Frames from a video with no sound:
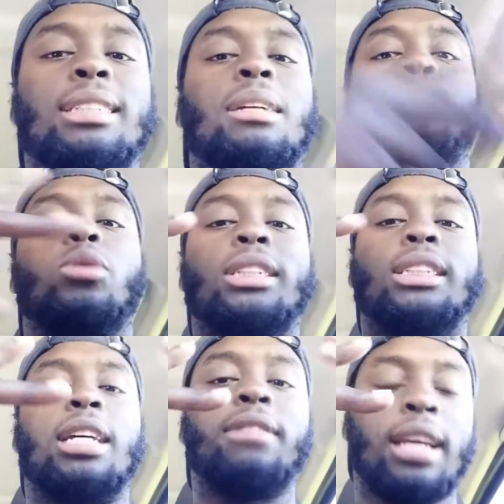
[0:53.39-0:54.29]
I'm doing
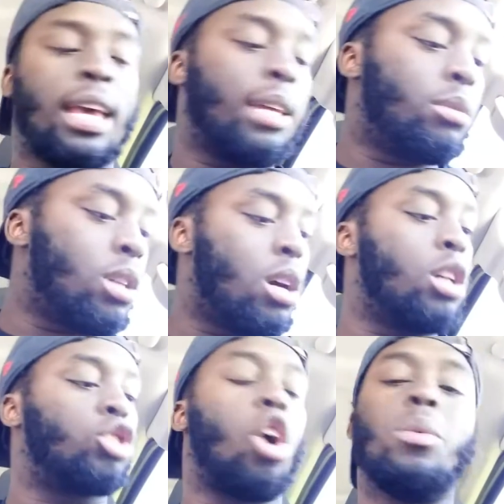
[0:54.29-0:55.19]
7 games,
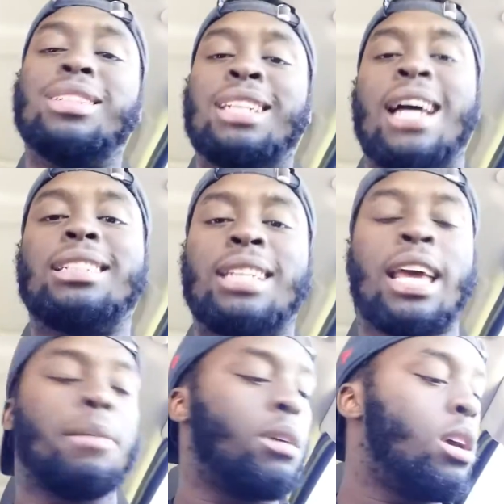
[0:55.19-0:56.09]
starting with the night's
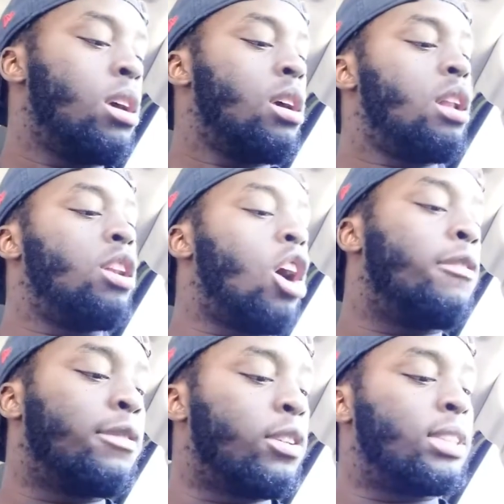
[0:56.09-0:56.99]
game.
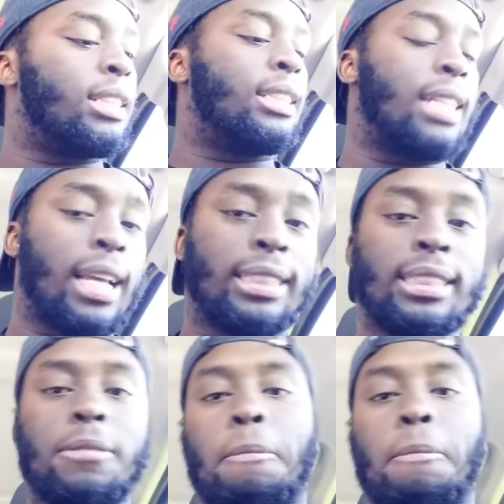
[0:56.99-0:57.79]
Dolphins versus the Texans.